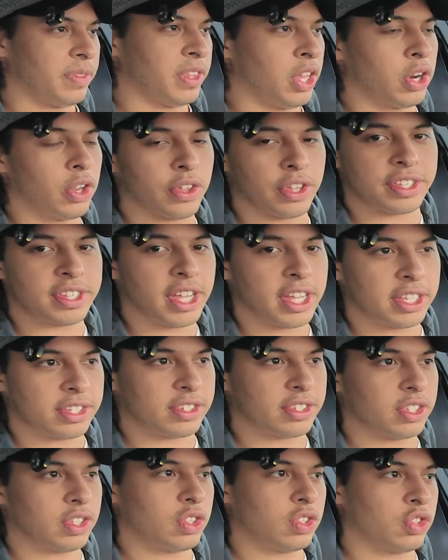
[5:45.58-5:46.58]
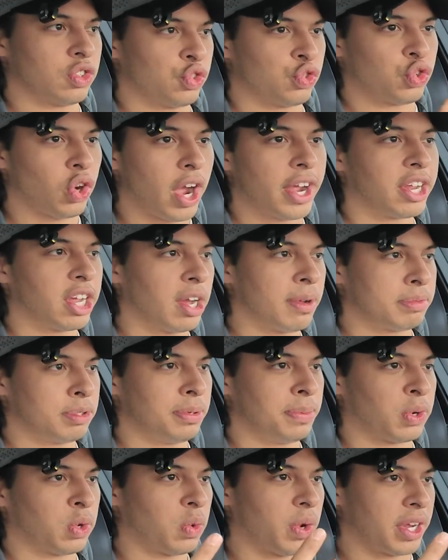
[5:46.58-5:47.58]
you know, the tint's drying up
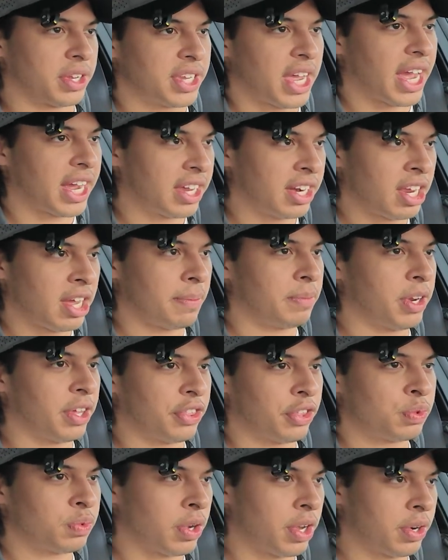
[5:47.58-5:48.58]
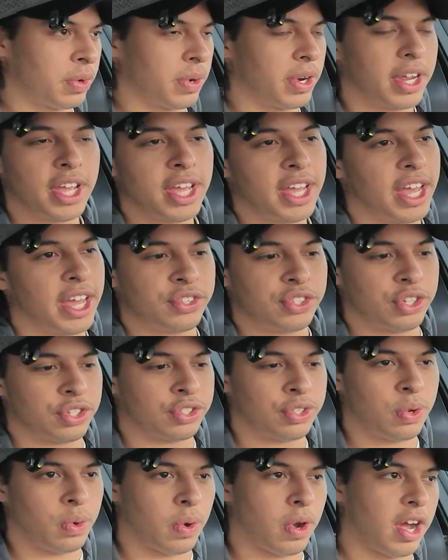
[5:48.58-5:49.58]
super quick, tacking up, nothing's wanting to work. It's
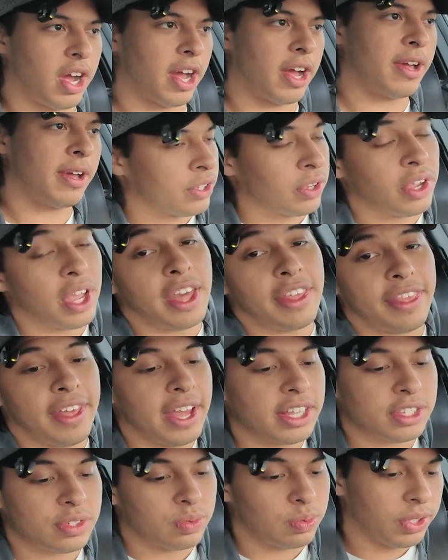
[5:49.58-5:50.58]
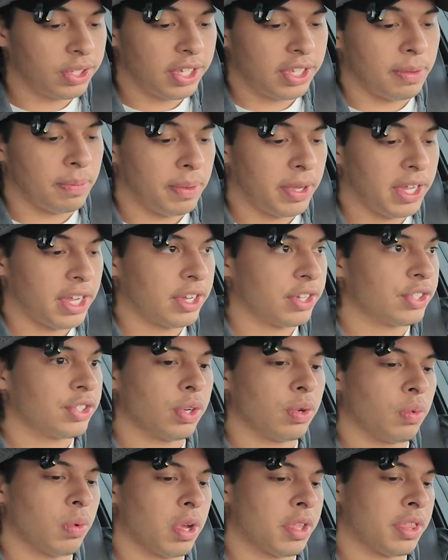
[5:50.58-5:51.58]
just too hot. So yeah, that's really the big
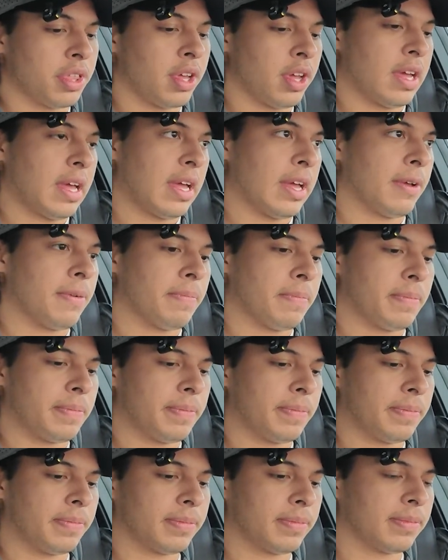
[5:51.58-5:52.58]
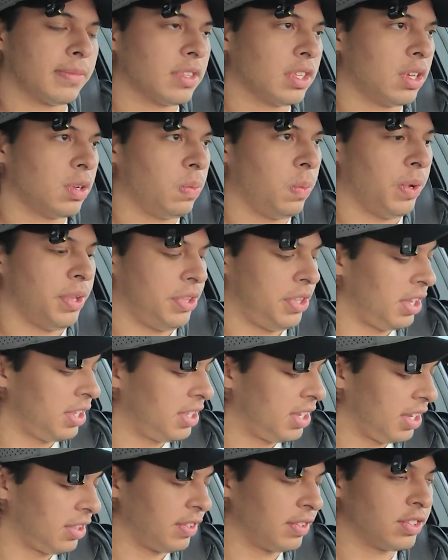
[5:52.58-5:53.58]
issue with
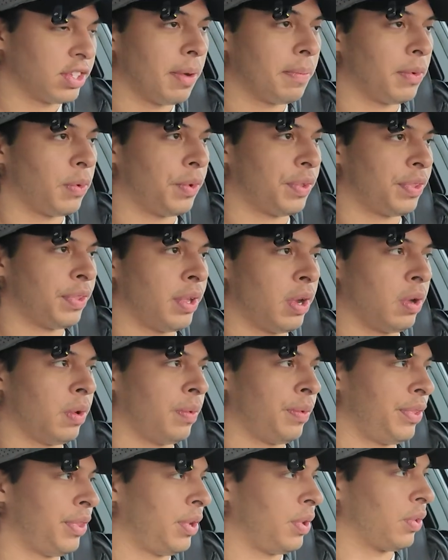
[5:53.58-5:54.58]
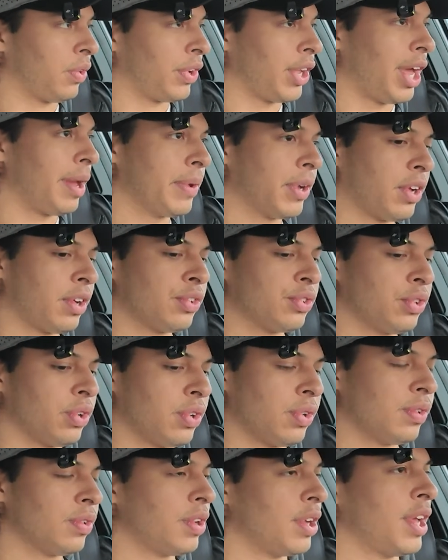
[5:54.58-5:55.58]
tinting in the summer with no climate
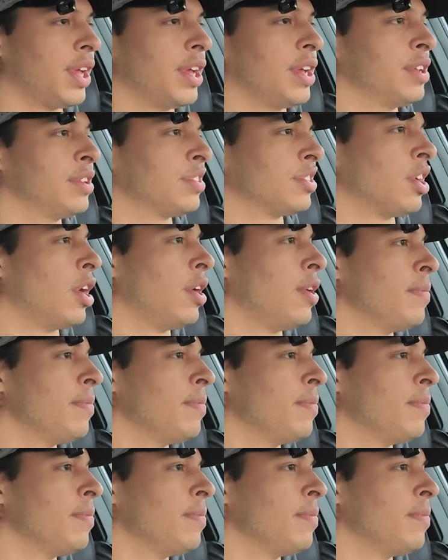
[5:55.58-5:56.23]
control, is